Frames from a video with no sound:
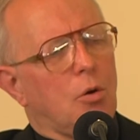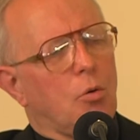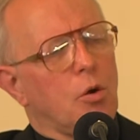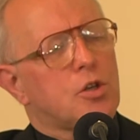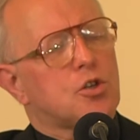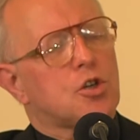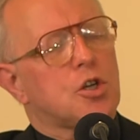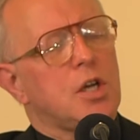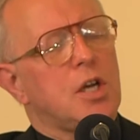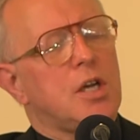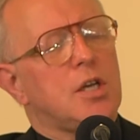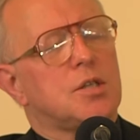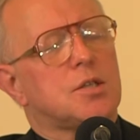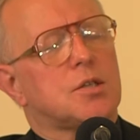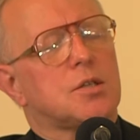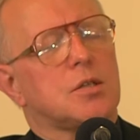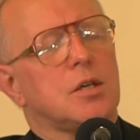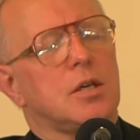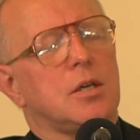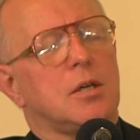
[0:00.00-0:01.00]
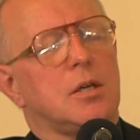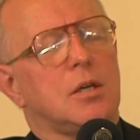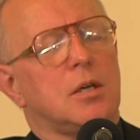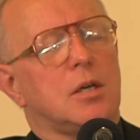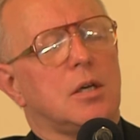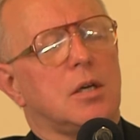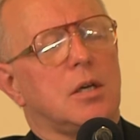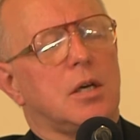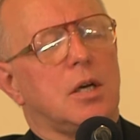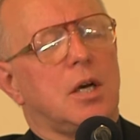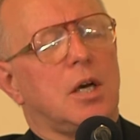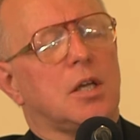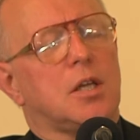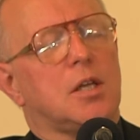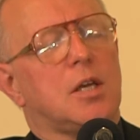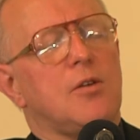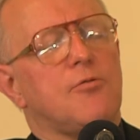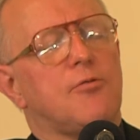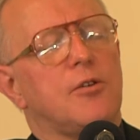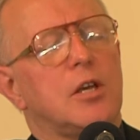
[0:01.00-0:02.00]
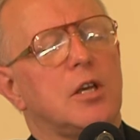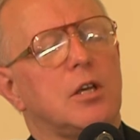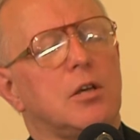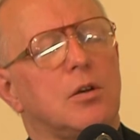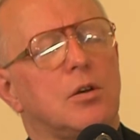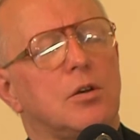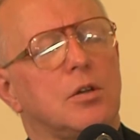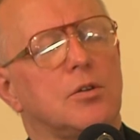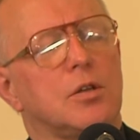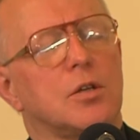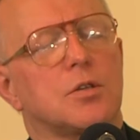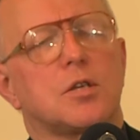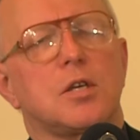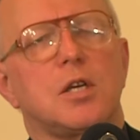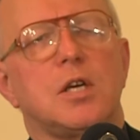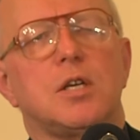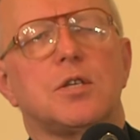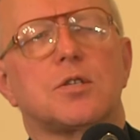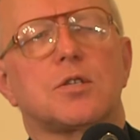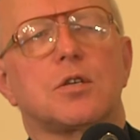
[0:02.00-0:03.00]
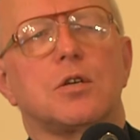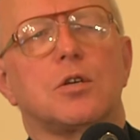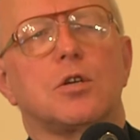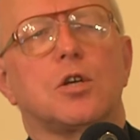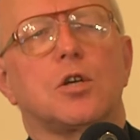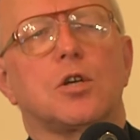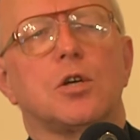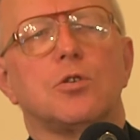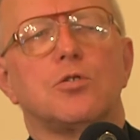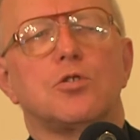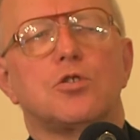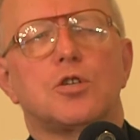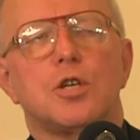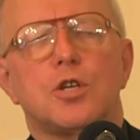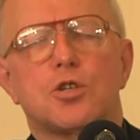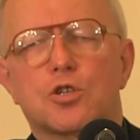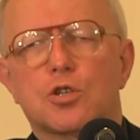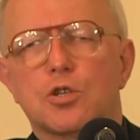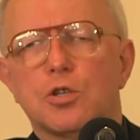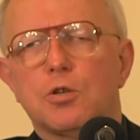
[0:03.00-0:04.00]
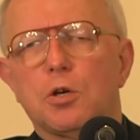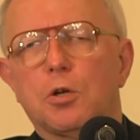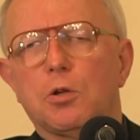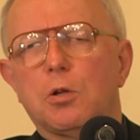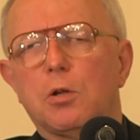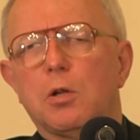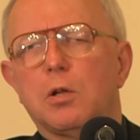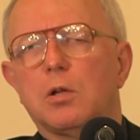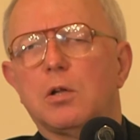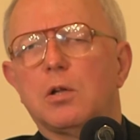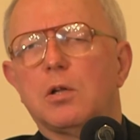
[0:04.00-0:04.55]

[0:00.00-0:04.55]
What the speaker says: which is a giving that is conditional,